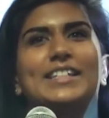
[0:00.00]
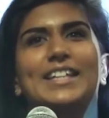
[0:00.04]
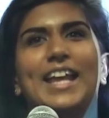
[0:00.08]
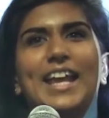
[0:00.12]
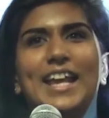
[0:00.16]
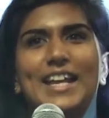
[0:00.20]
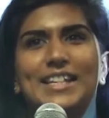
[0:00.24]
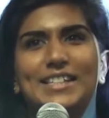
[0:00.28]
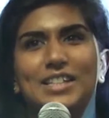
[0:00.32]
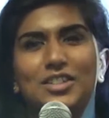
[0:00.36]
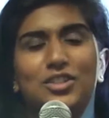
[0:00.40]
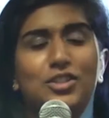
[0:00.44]

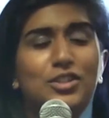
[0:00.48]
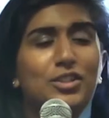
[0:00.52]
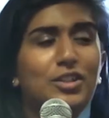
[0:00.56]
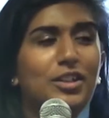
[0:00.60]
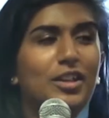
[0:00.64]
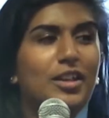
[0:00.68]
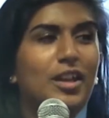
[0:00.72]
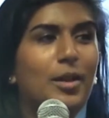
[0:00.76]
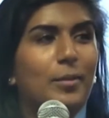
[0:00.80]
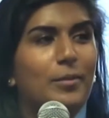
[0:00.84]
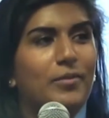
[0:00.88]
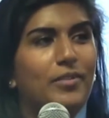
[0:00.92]
days, it just took a
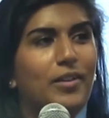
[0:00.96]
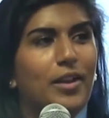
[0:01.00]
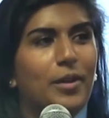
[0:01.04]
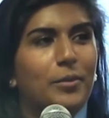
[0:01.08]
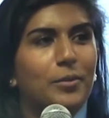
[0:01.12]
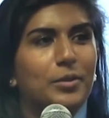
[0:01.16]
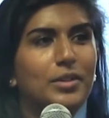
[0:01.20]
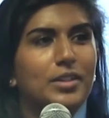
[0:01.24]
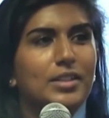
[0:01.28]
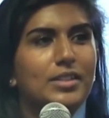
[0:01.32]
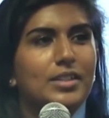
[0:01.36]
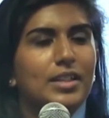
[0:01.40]
couple of
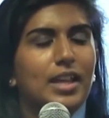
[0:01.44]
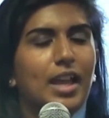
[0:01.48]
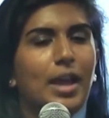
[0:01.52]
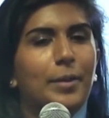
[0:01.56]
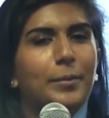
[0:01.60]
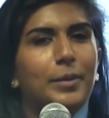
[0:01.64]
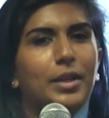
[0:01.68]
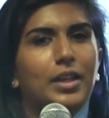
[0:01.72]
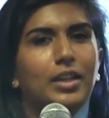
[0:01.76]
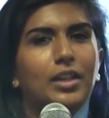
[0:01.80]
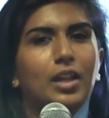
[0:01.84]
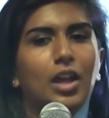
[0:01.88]
hours. I
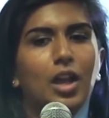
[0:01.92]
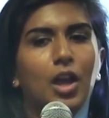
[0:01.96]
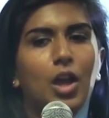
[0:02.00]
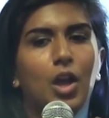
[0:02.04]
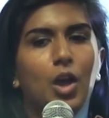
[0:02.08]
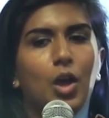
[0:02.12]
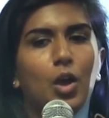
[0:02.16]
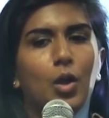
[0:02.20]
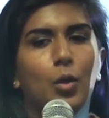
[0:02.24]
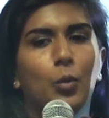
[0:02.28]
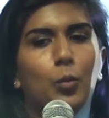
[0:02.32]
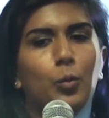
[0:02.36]
mean,
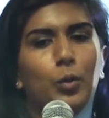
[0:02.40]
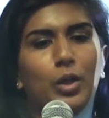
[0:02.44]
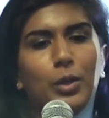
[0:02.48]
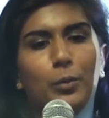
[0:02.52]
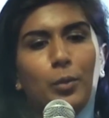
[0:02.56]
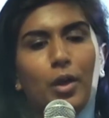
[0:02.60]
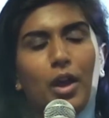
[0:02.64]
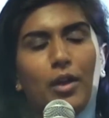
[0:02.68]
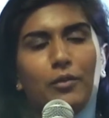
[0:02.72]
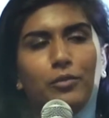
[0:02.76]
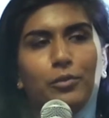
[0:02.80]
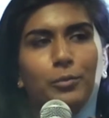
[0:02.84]
we
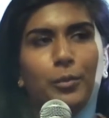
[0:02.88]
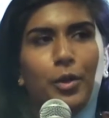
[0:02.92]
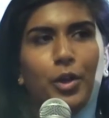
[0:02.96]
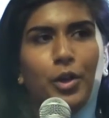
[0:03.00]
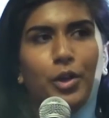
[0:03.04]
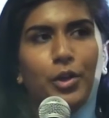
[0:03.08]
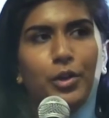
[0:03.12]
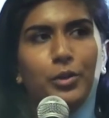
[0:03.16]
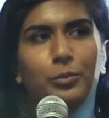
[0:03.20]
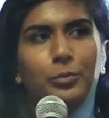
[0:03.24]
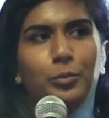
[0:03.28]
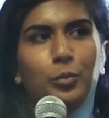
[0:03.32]
work from
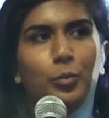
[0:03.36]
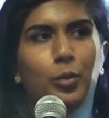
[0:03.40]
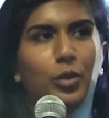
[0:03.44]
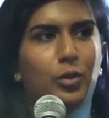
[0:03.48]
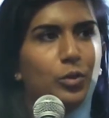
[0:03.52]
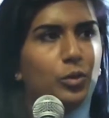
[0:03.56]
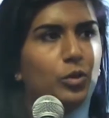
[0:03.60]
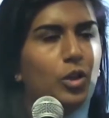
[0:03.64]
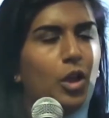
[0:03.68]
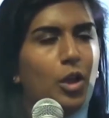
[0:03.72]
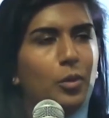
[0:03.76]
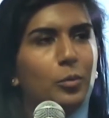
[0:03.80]
home, we're
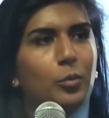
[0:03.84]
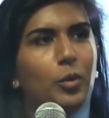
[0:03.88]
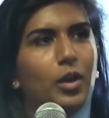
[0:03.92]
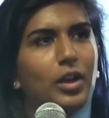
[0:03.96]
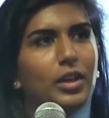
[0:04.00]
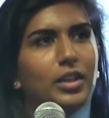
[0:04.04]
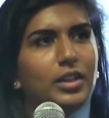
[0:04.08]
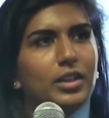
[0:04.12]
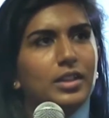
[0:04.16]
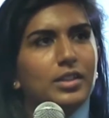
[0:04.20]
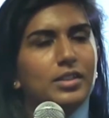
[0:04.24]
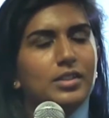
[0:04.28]
all home
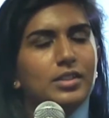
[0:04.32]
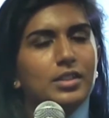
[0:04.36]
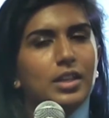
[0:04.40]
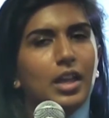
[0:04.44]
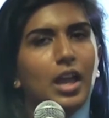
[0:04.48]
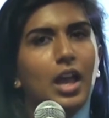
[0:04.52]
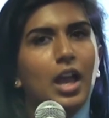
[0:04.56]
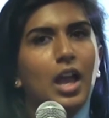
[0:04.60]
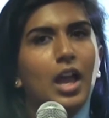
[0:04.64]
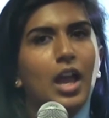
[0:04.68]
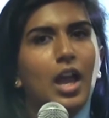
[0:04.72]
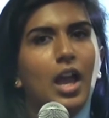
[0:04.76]
workers,
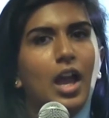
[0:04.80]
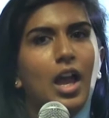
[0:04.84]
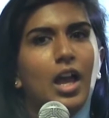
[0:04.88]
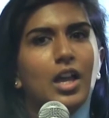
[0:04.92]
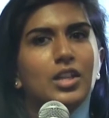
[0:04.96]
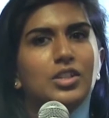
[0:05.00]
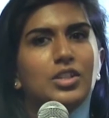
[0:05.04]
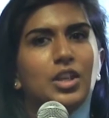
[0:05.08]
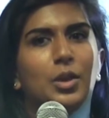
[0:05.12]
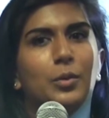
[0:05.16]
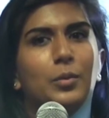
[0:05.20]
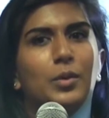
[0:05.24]

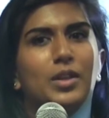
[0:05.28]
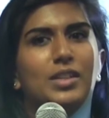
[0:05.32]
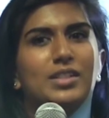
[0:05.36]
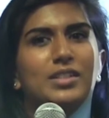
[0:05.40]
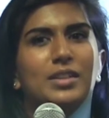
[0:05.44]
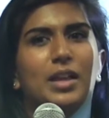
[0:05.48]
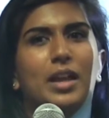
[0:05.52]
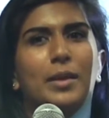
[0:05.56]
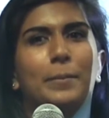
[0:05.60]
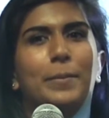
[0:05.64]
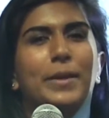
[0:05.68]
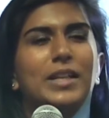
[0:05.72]
so it's
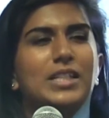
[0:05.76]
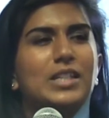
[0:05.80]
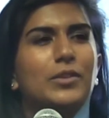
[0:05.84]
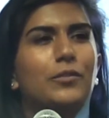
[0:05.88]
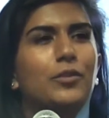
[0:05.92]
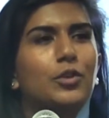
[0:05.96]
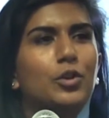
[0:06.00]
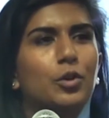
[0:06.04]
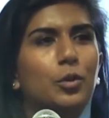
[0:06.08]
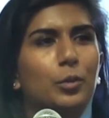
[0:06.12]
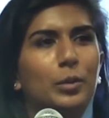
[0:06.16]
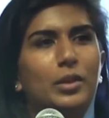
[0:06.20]
a bit
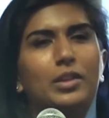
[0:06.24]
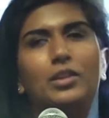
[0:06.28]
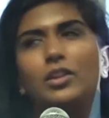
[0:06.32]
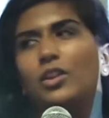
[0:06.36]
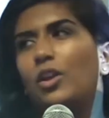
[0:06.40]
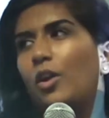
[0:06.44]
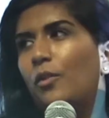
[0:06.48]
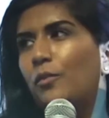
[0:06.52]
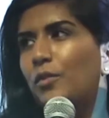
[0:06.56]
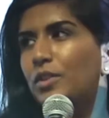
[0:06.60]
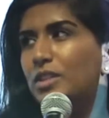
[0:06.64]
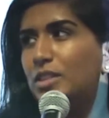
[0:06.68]
difficult. In the
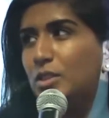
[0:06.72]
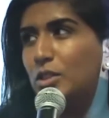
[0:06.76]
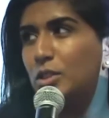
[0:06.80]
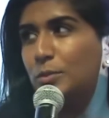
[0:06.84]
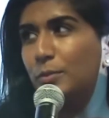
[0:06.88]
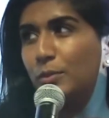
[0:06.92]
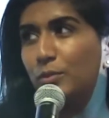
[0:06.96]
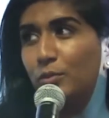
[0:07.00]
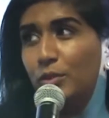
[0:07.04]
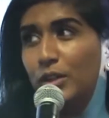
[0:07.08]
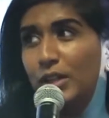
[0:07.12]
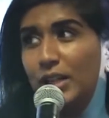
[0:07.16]
office, it used
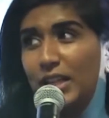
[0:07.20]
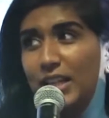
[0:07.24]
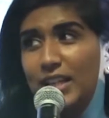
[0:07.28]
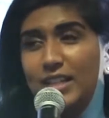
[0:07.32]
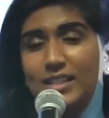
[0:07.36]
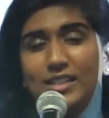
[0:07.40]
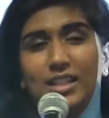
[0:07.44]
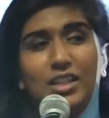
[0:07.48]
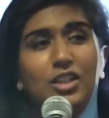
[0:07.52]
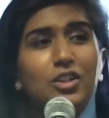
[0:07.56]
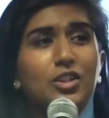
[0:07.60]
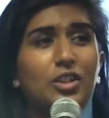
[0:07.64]
to be really
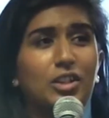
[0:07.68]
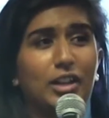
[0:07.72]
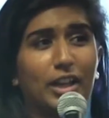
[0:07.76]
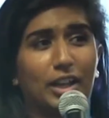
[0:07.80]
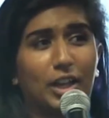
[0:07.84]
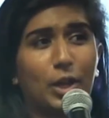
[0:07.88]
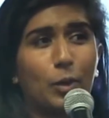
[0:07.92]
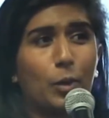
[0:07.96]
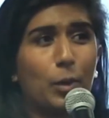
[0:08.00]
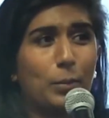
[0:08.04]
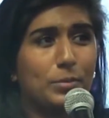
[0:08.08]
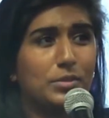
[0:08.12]
easy. You could
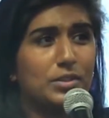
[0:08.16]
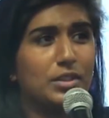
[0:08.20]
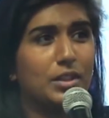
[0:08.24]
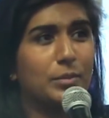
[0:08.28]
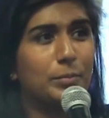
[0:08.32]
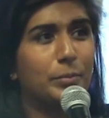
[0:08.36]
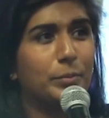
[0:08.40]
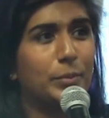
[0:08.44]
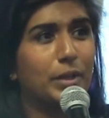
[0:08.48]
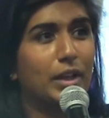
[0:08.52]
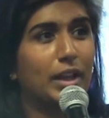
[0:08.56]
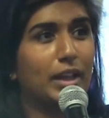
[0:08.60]
go up to them
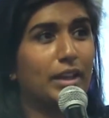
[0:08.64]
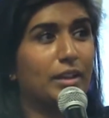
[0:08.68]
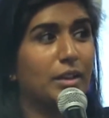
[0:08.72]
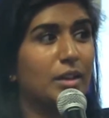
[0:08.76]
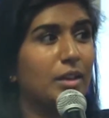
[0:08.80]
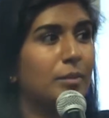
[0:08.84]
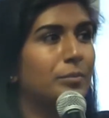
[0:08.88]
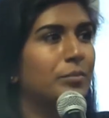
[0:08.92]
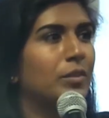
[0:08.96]
and be like,